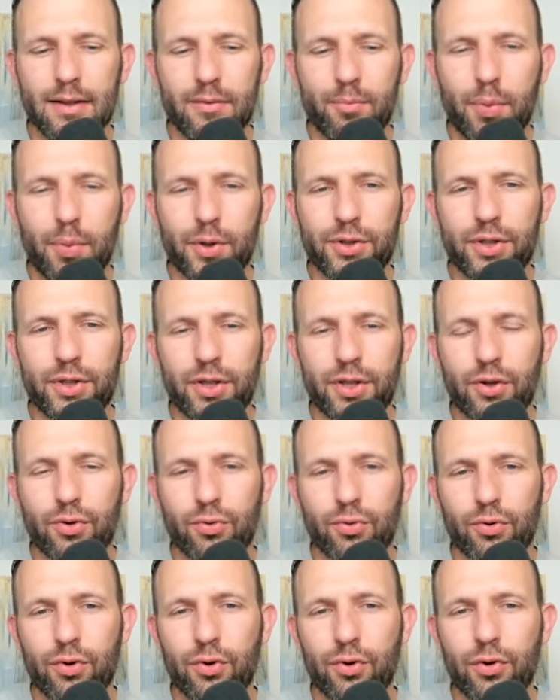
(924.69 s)
pushing
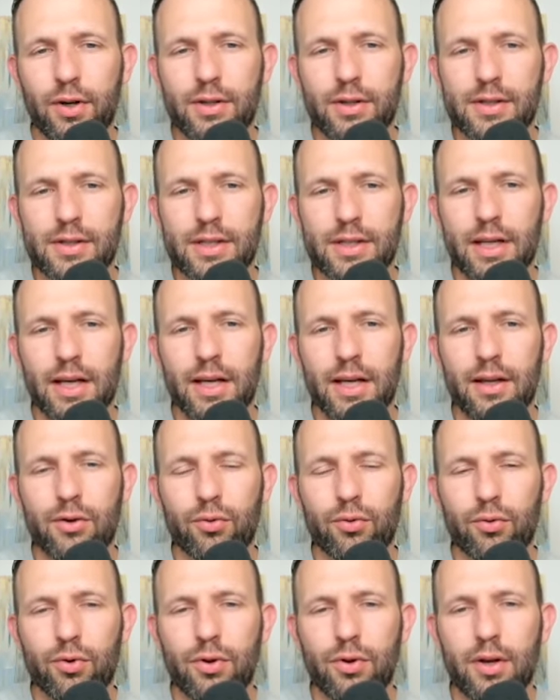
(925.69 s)
through and seeing
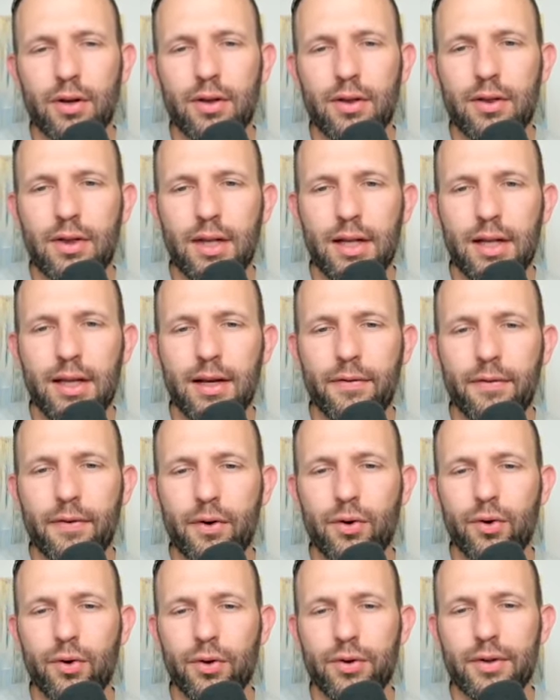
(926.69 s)
through the, the
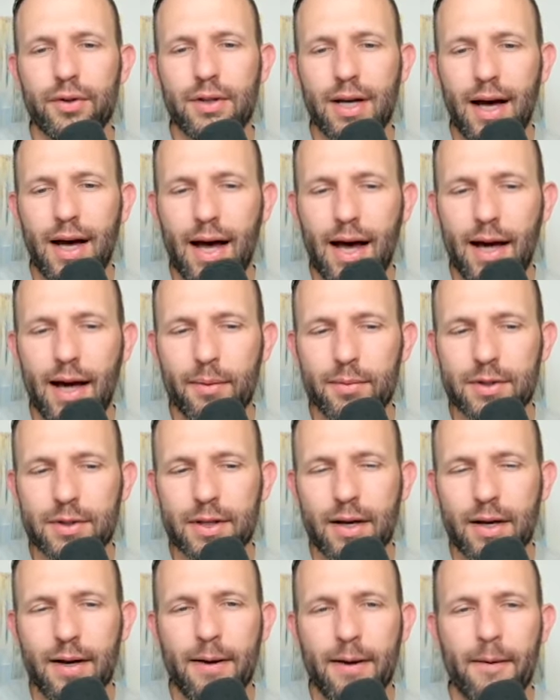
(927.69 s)
difficult times
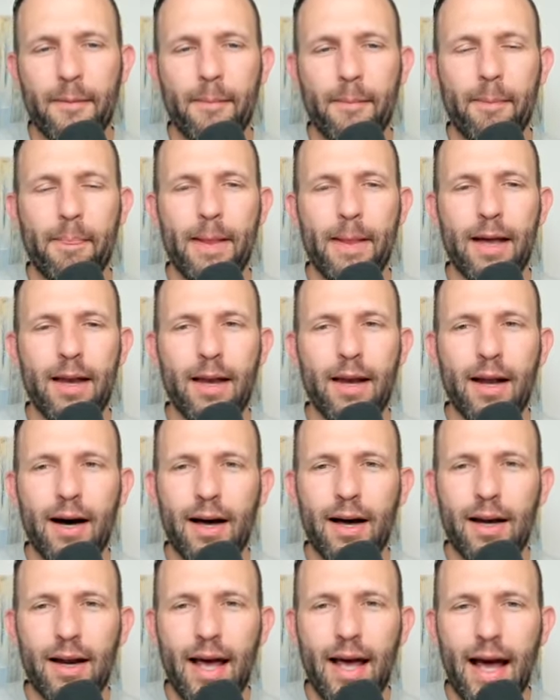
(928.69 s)
and
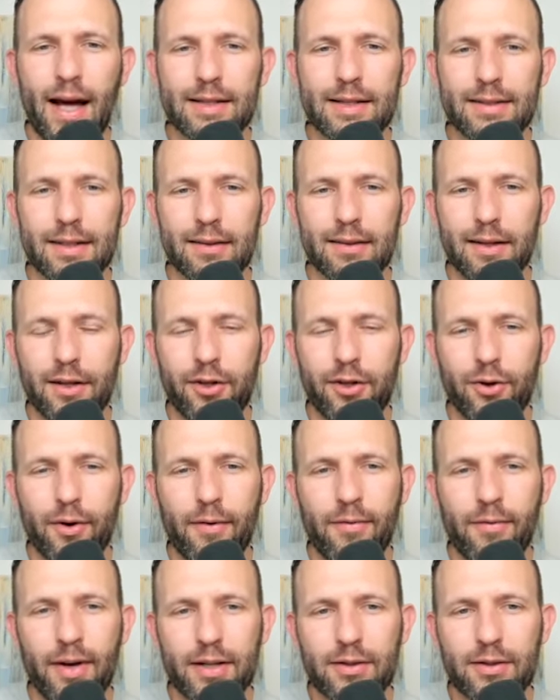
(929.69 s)
not acting like you're a
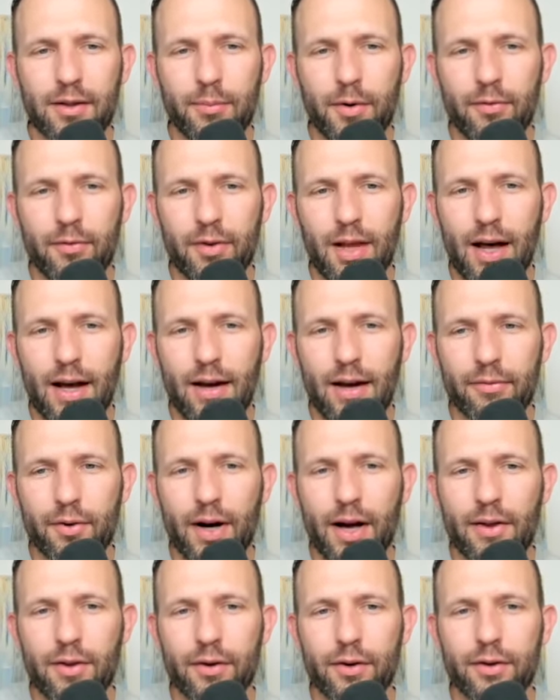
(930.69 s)
victim of life,
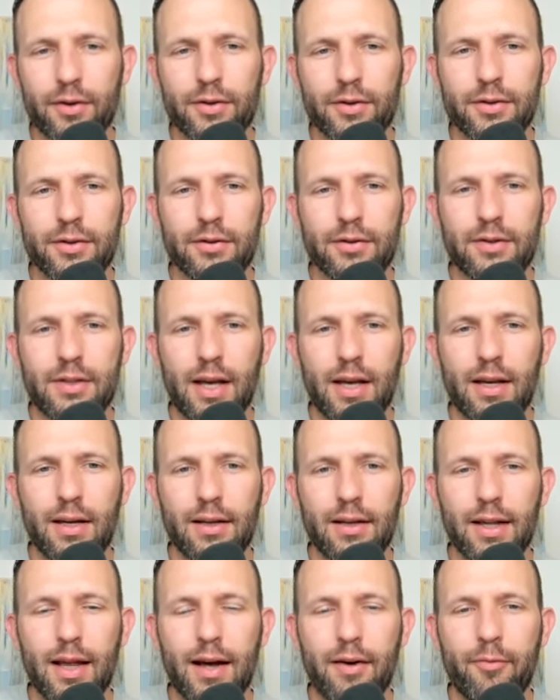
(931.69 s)
rather
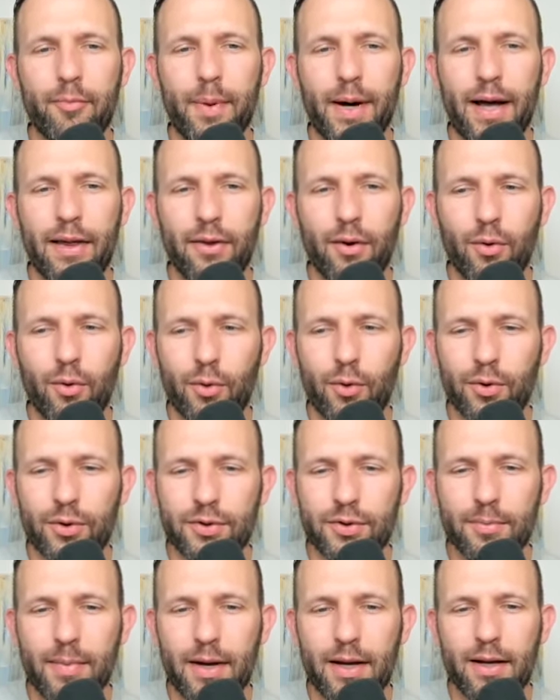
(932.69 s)
taking life by the
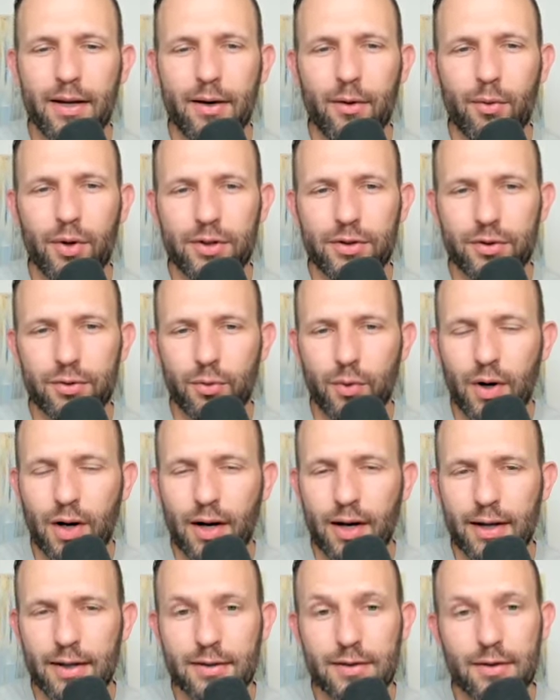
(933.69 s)
horns and making it what you
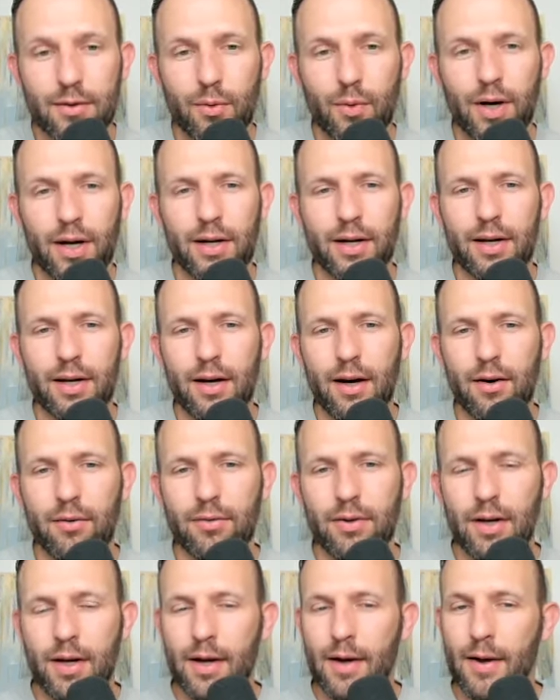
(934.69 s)
want, is the way to
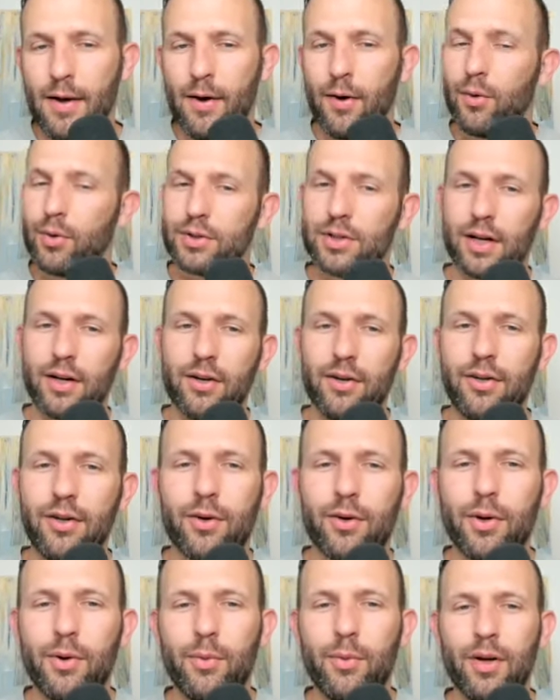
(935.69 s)
go, which I couldn't
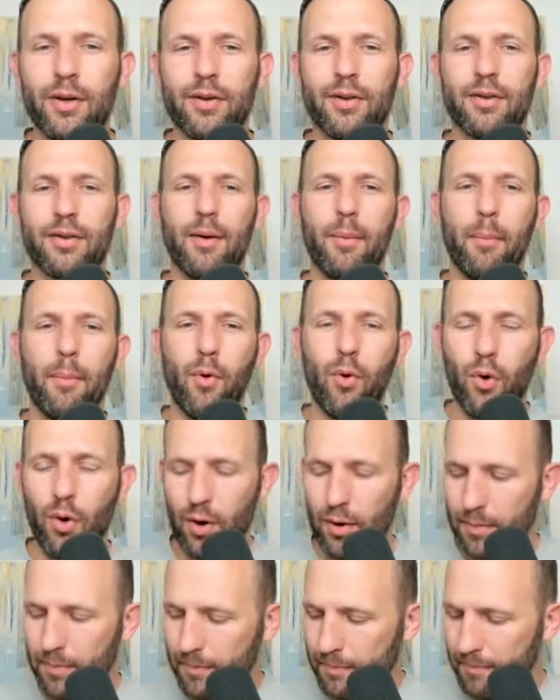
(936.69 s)
agree with more.